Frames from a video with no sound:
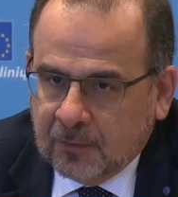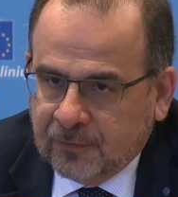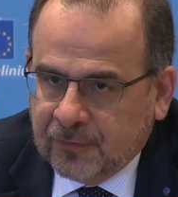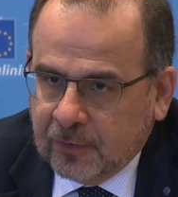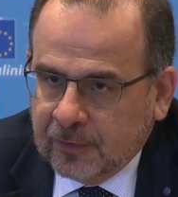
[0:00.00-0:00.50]

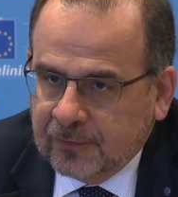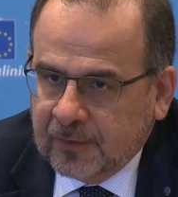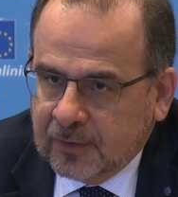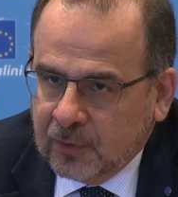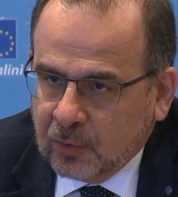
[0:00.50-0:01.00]
First,
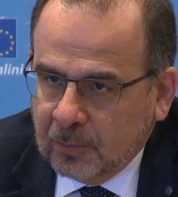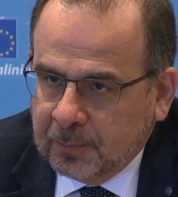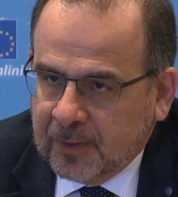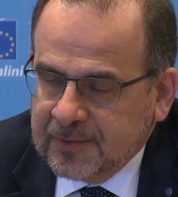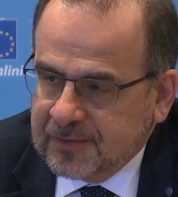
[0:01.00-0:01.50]
that
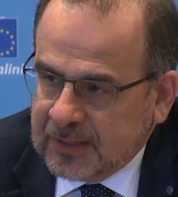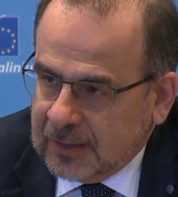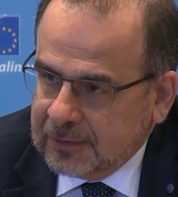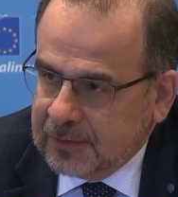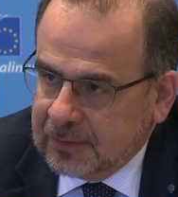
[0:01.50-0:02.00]
Europe has
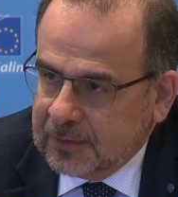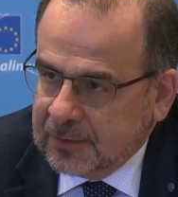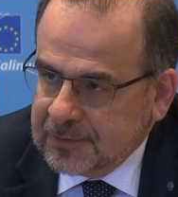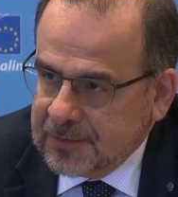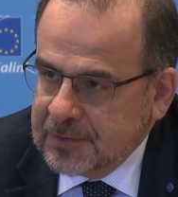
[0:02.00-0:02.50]
started
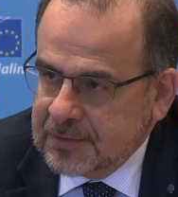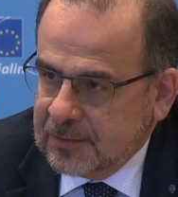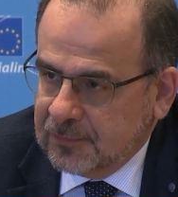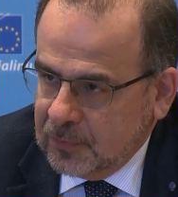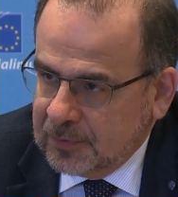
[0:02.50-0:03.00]
uh, since
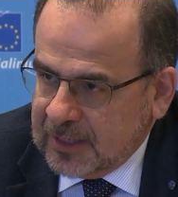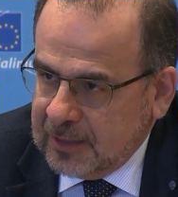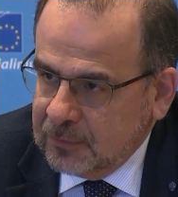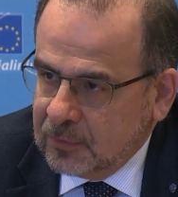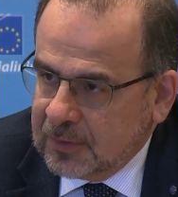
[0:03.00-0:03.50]
a few
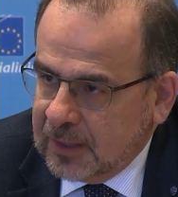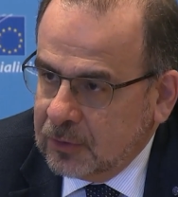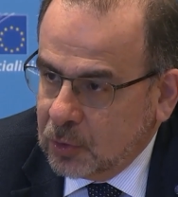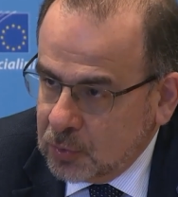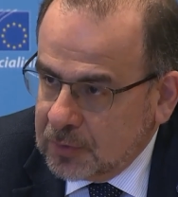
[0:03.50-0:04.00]
time to take
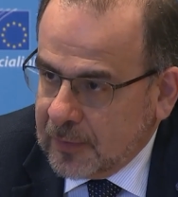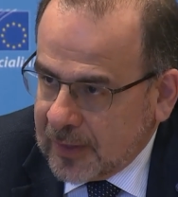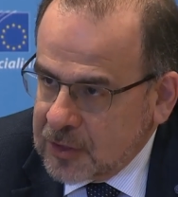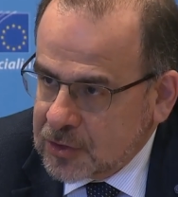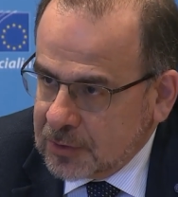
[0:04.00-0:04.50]
the good
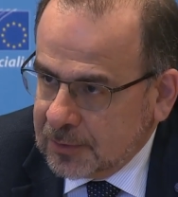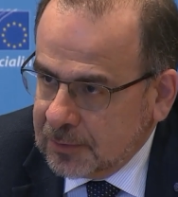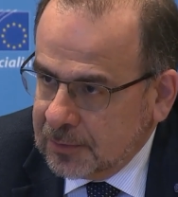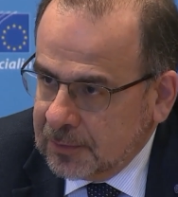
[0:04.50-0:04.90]
direction.